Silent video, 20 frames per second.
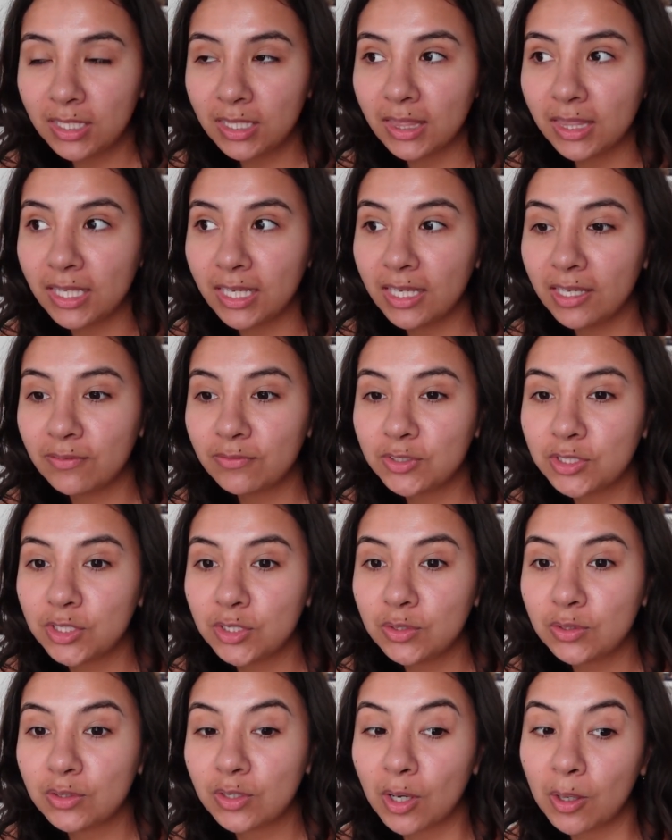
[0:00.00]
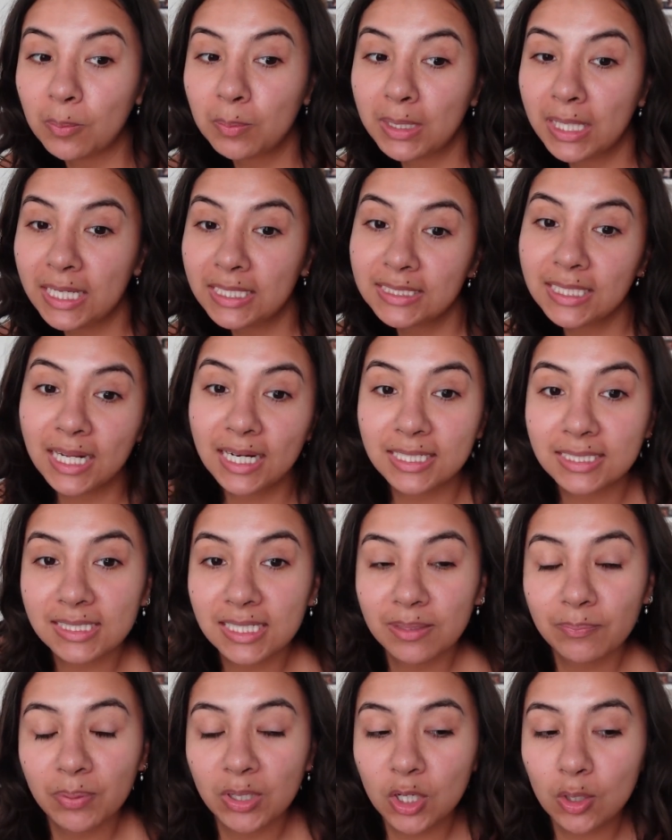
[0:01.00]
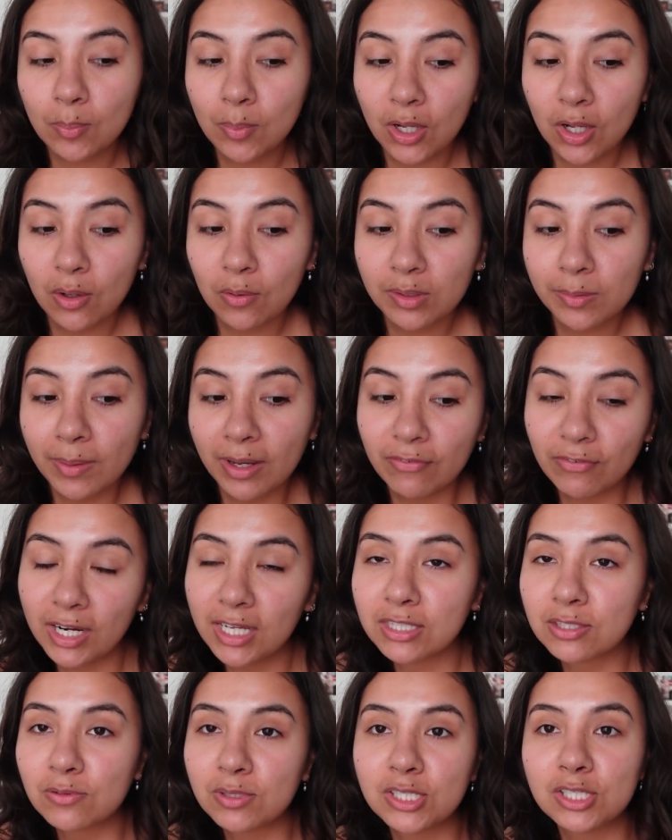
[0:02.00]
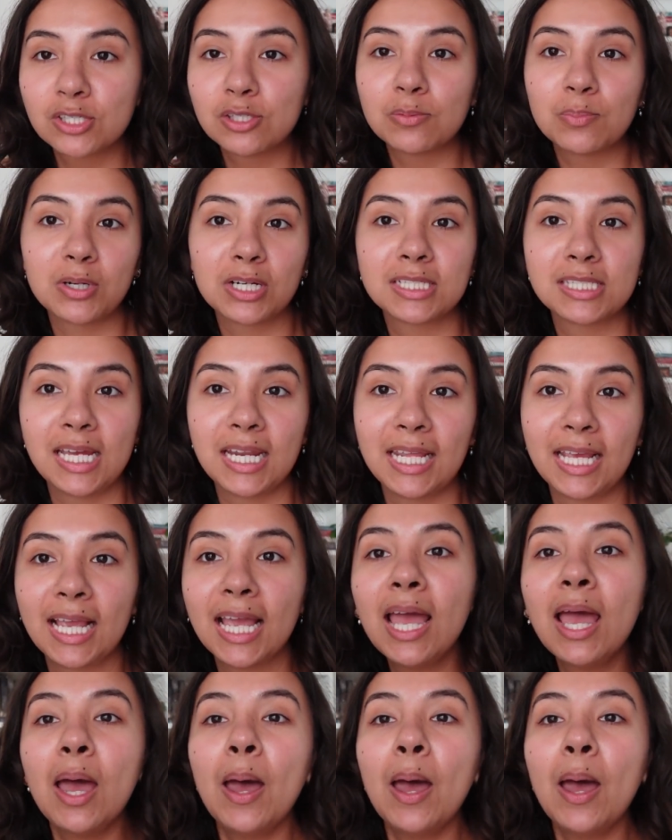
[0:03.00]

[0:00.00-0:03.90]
leave to go play tennis and pickleball with my friends, which is super exciting.